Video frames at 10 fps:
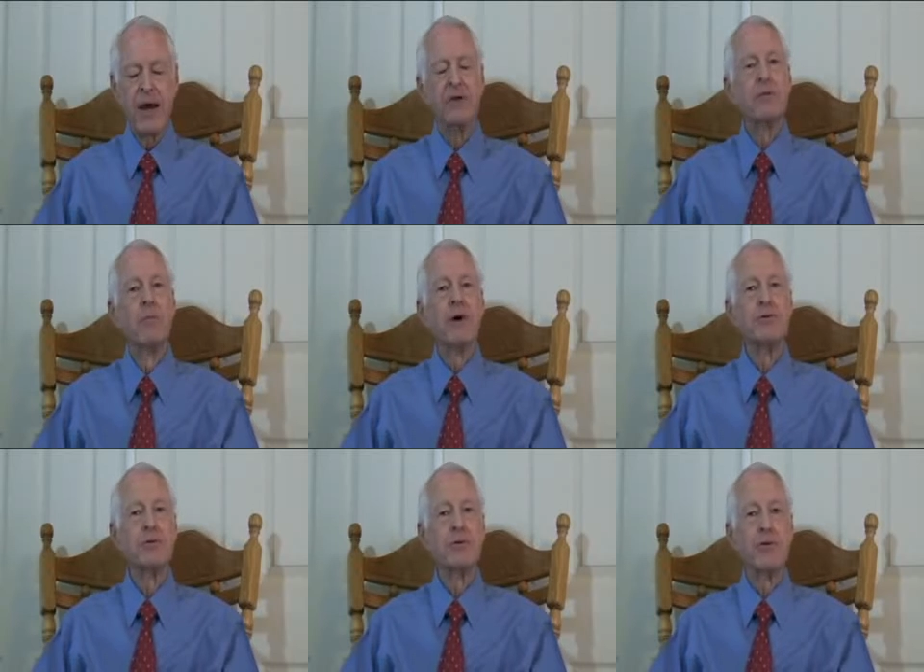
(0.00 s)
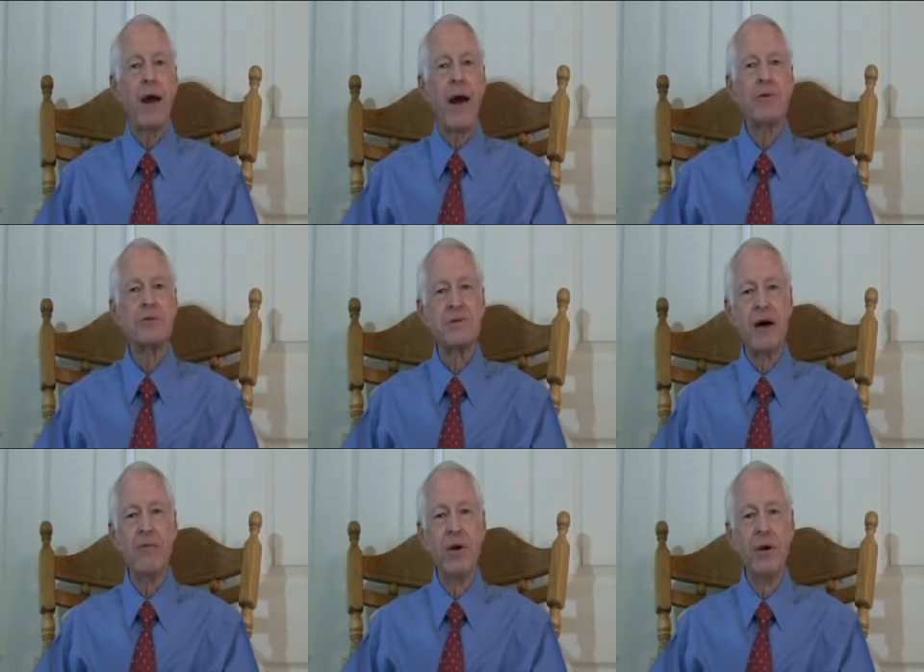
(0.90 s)
States must attract
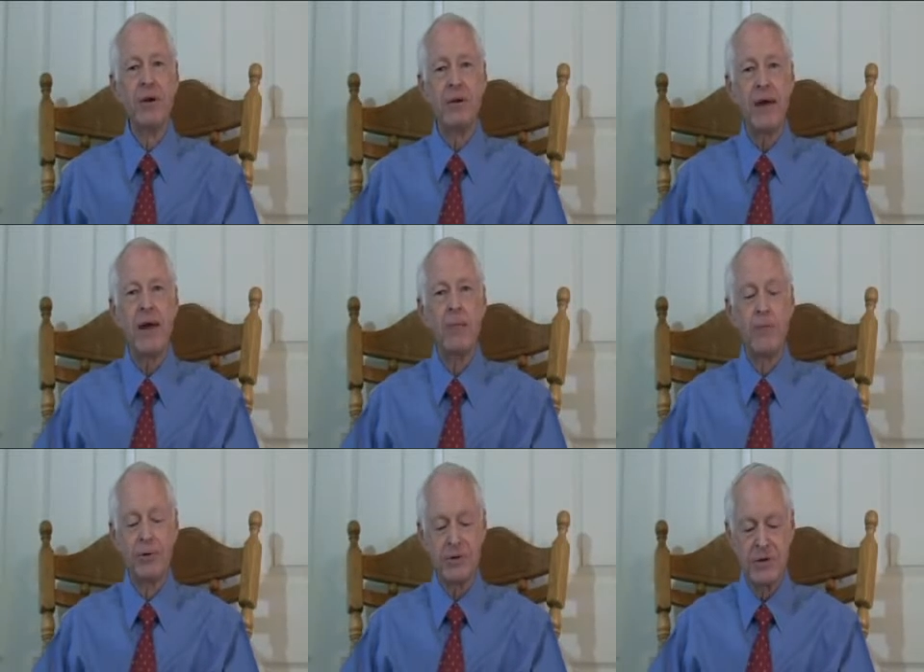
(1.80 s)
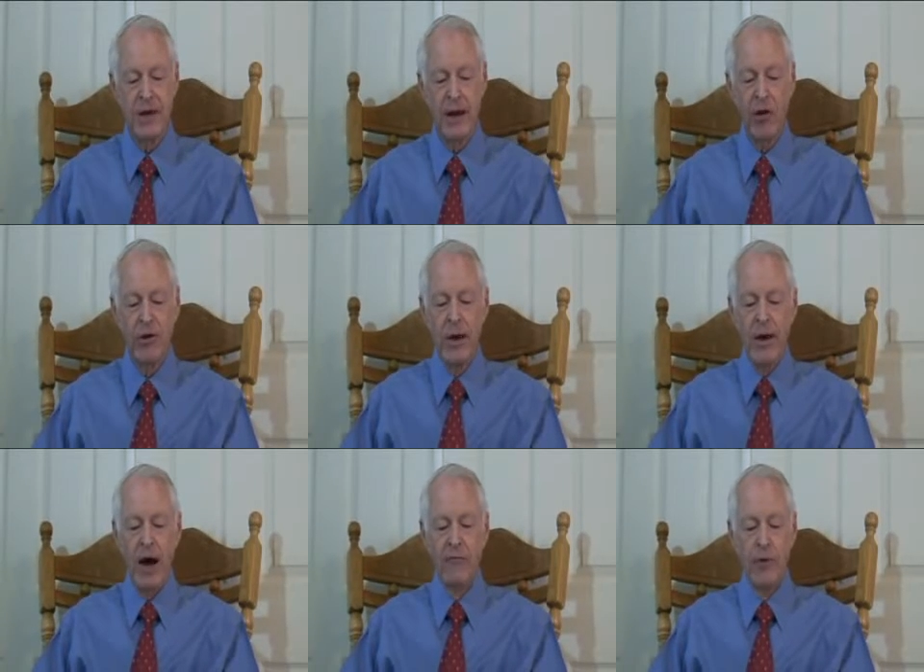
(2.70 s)
17%
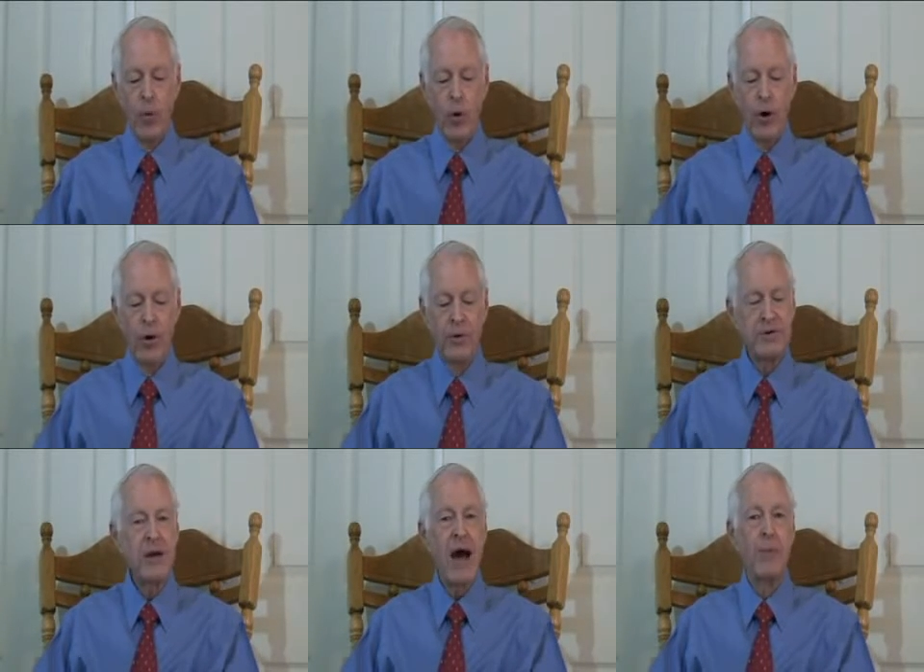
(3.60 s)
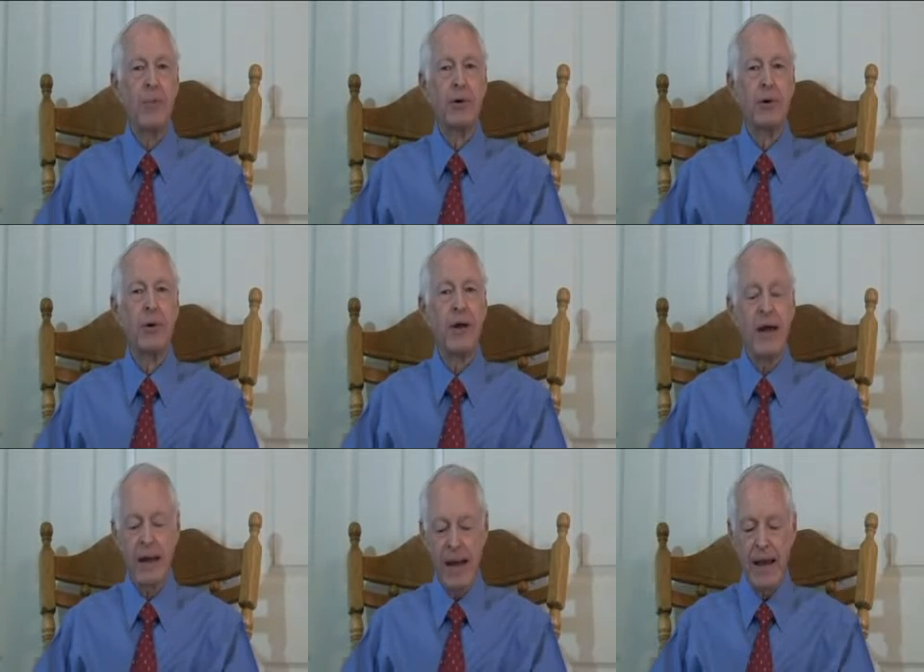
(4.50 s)
of the world's
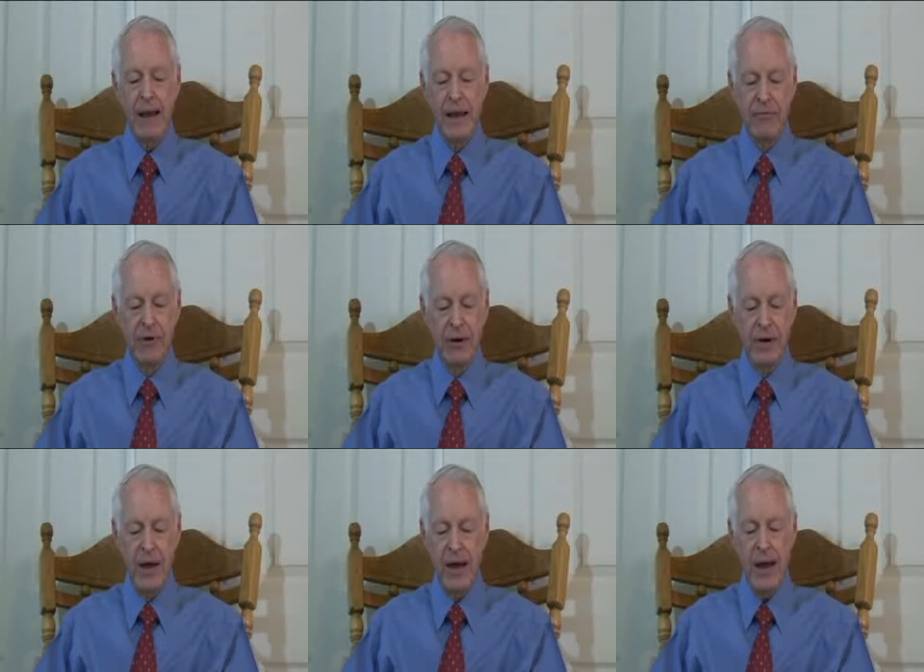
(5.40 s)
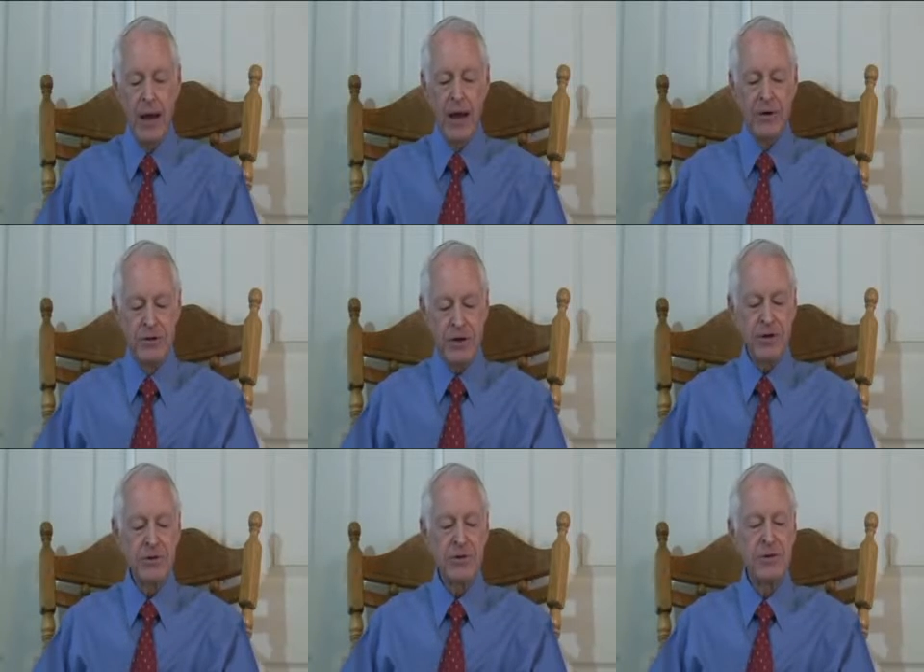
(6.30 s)
capital in any given day
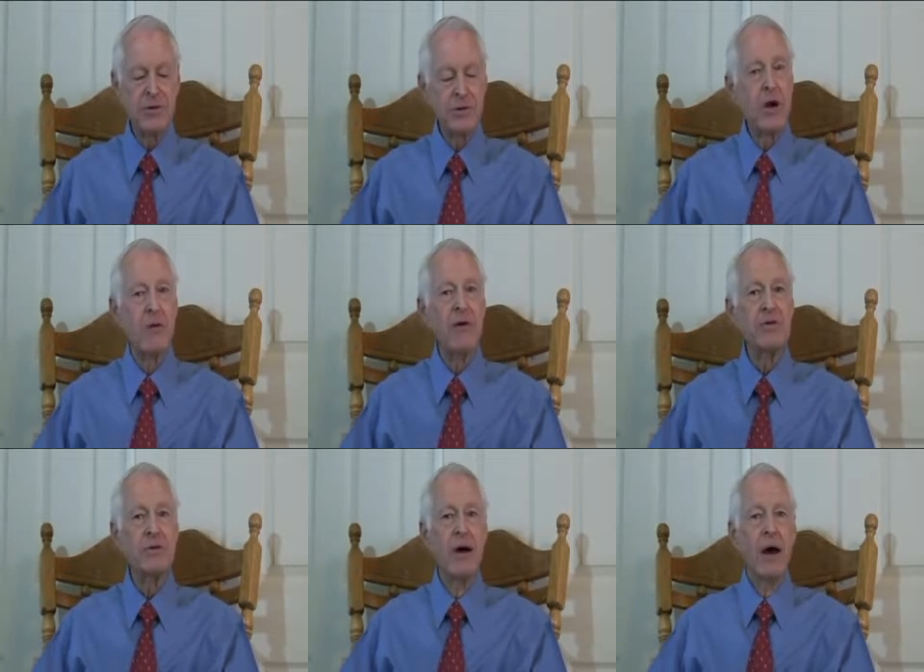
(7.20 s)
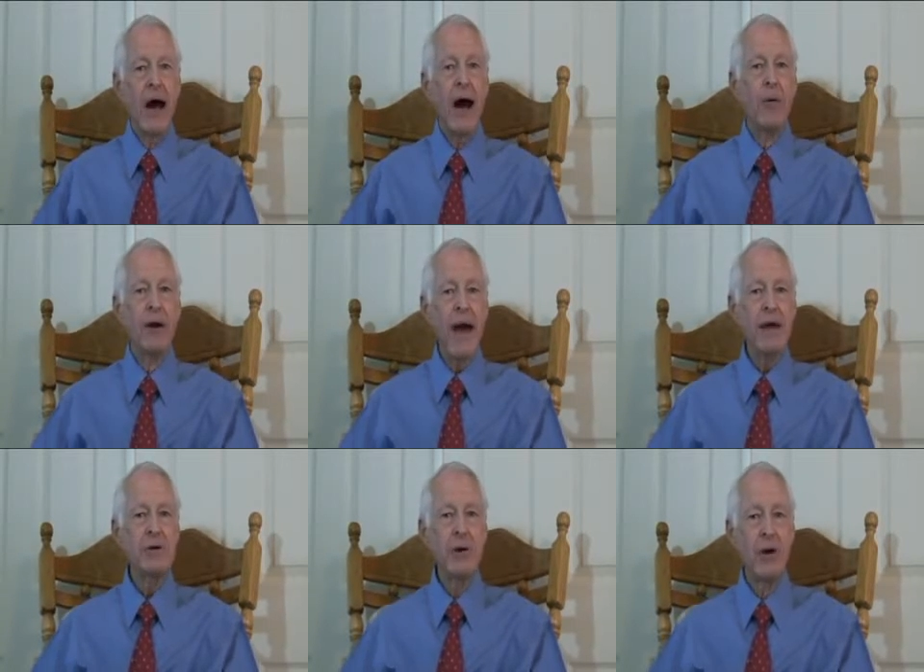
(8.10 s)
just to service our
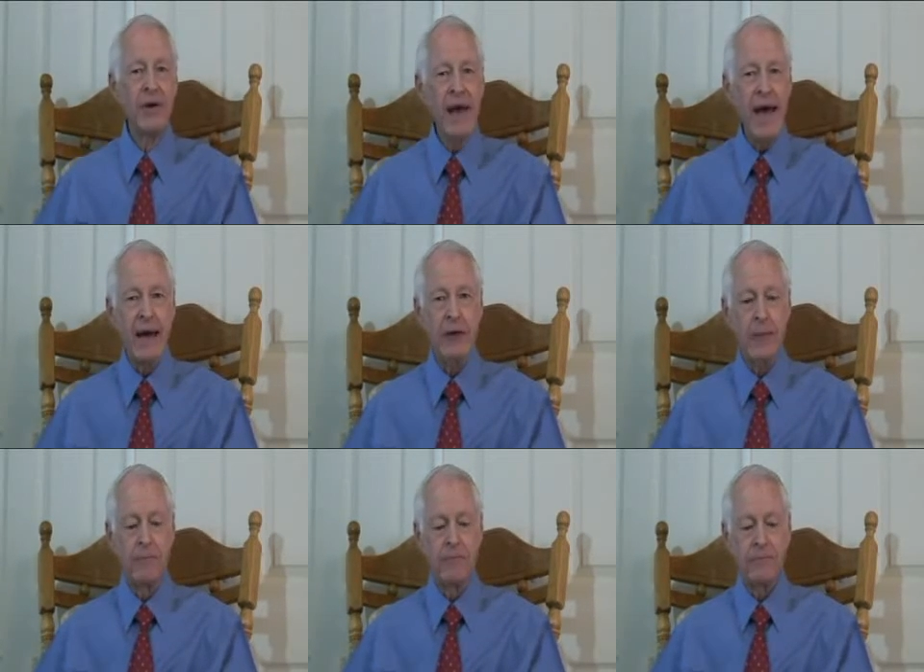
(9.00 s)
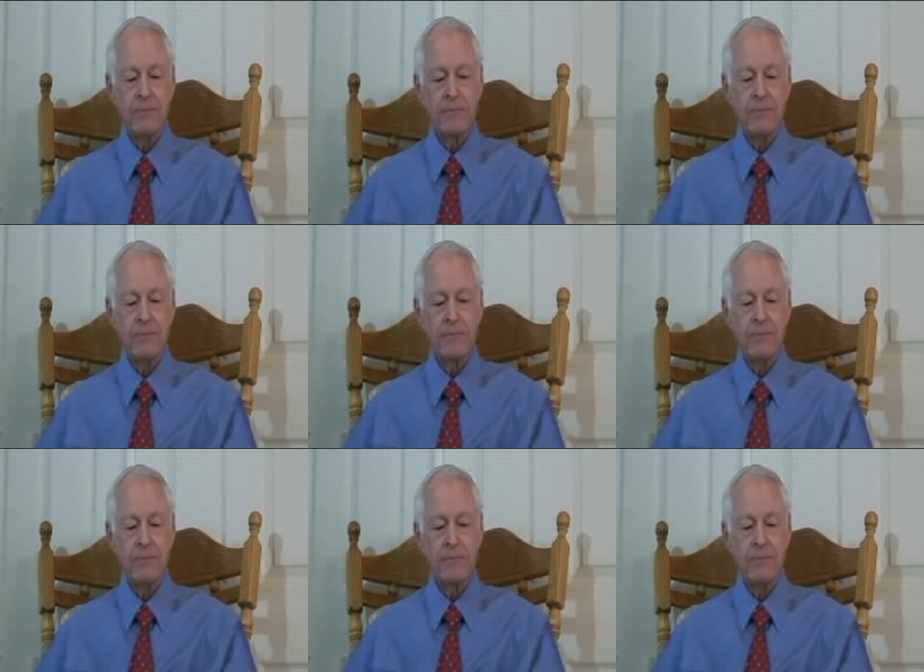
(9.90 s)
national debt.